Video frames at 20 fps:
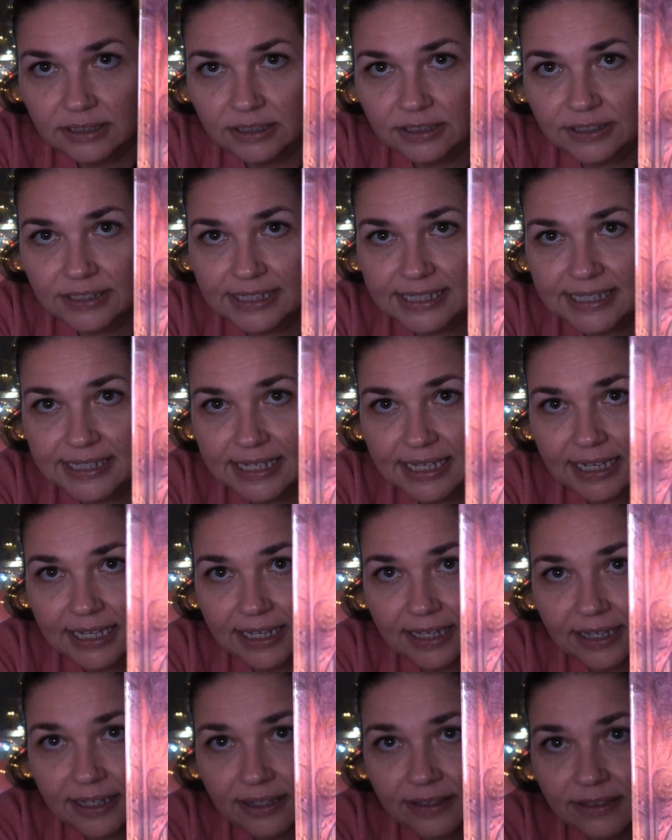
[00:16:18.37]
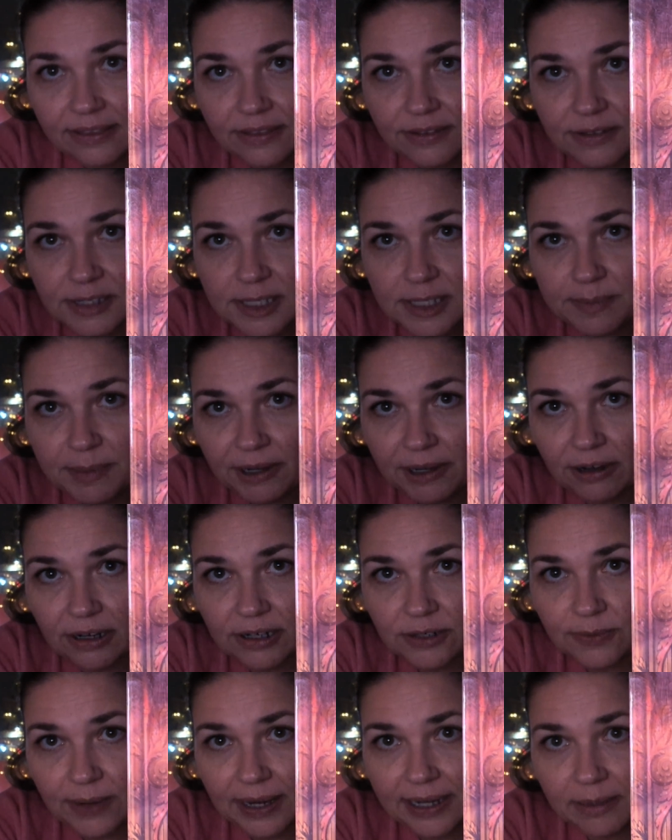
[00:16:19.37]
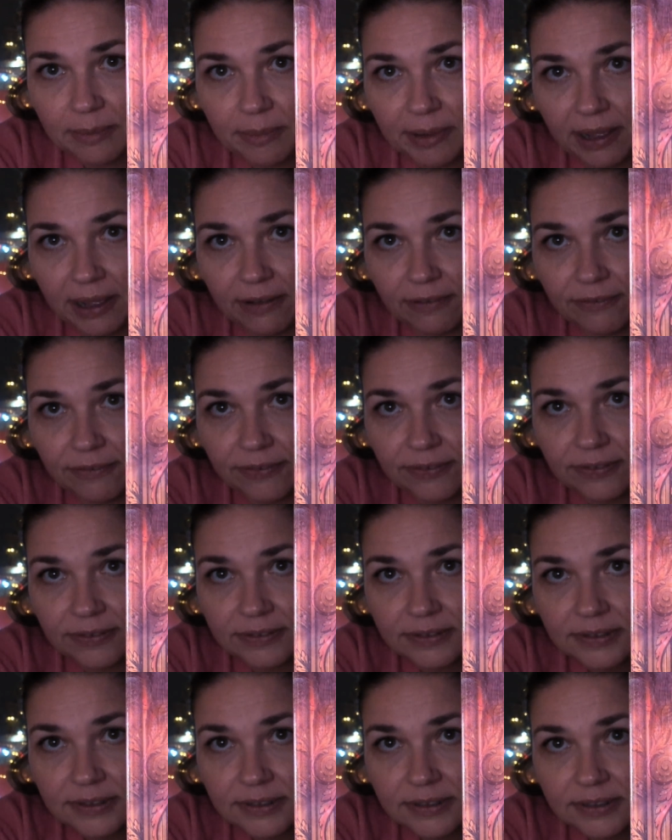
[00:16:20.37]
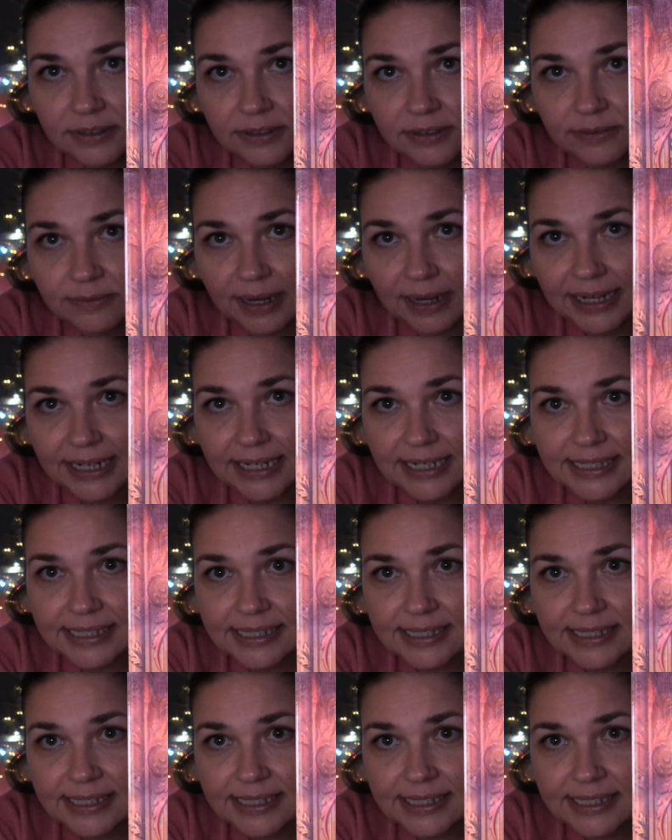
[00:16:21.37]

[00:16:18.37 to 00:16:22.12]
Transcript: you can see the spirit right above, right?